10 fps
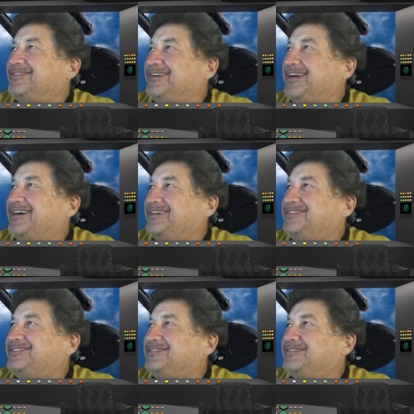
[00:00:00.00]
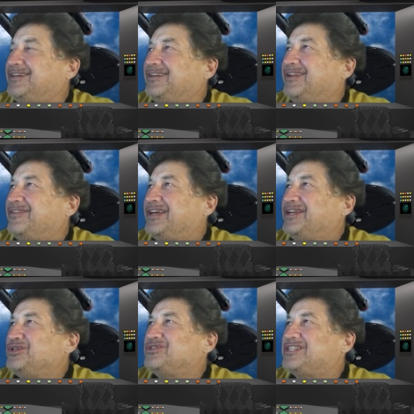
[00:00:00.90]
Yeah. They
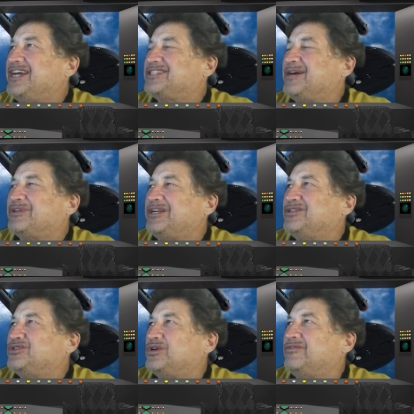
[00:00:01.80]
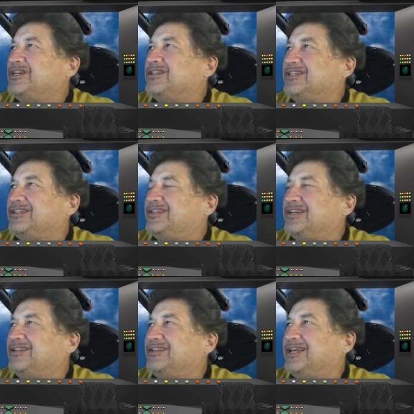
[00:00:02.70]
do say something in trivia that
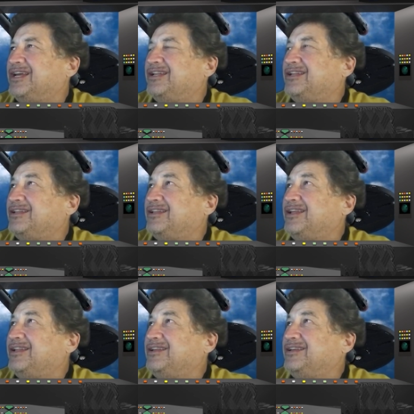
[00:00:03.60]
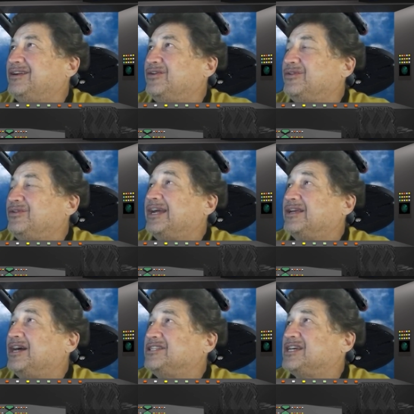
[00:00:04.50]
they, you know,
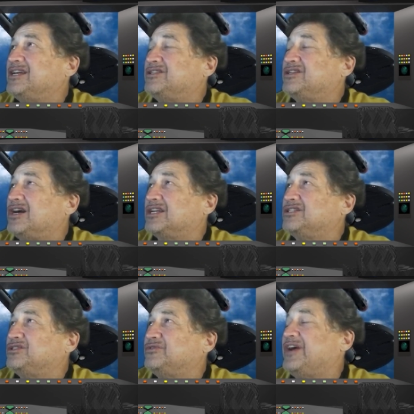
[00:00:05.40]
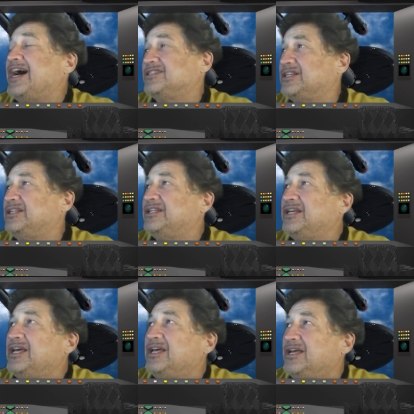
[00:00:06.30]
like I said, talking too fast, and
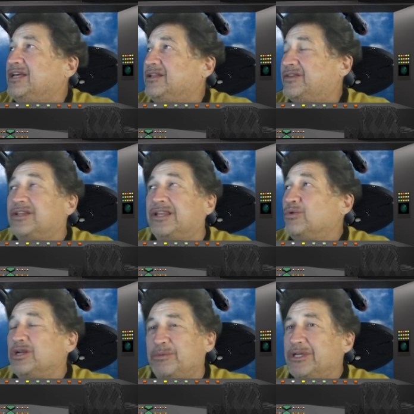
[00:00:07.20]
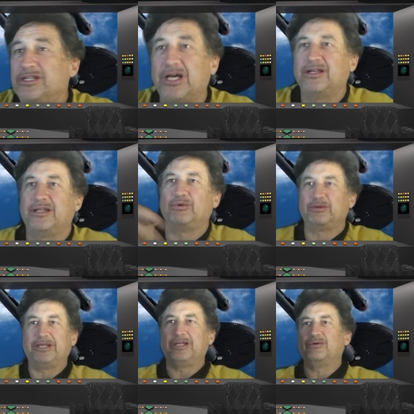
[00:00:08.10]
they would have been done. It would
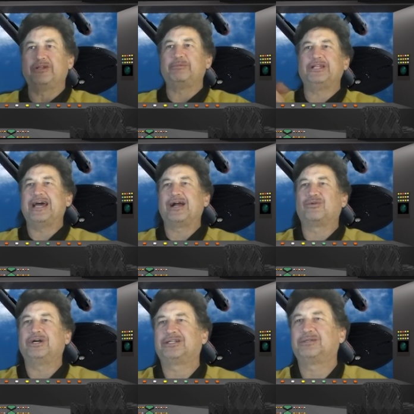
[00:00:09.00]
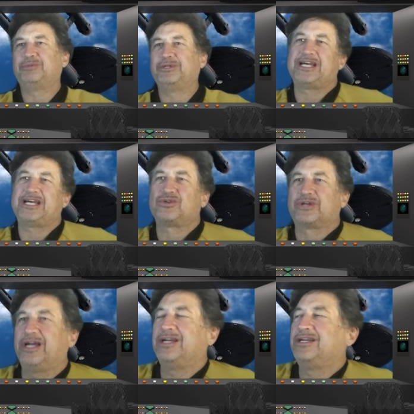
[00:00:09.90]
have been that quick. But that's
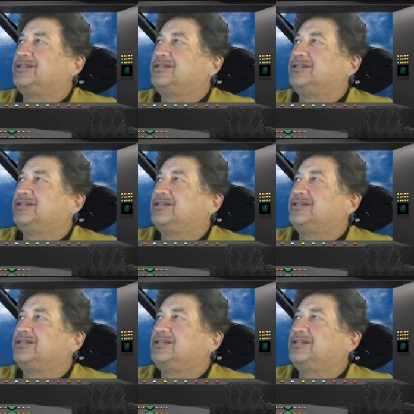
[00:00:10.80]
okay.